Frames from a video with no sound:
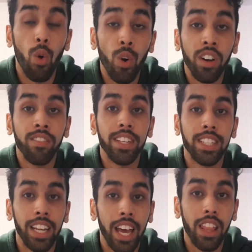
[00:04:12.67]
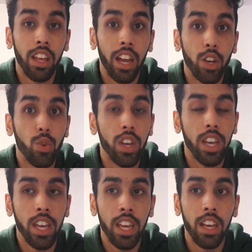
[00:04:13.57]
all of this together and you
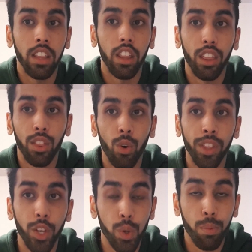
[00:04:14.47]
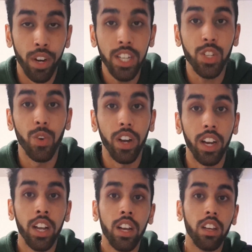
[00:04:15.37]
hear the thought that you put into
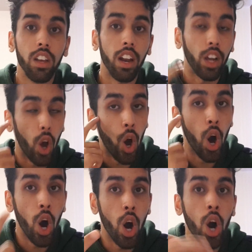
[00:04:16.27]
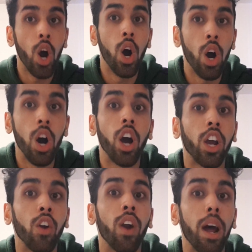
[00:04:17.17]
it, you're like, oh
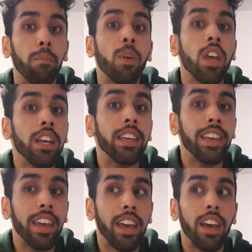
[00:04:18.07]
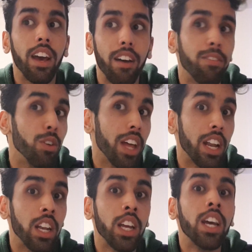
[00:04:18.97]
crap, yeah, I feel
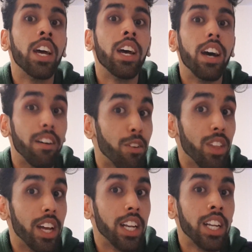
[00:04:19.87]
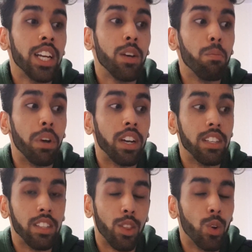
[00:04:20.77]
that.
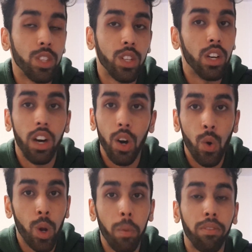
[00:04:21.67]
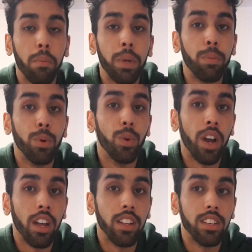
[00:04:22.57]
Because the thoughts all coming from people,
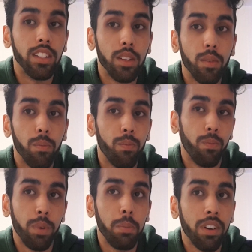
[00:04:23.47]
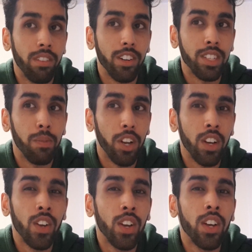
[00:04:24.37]
and people are very similar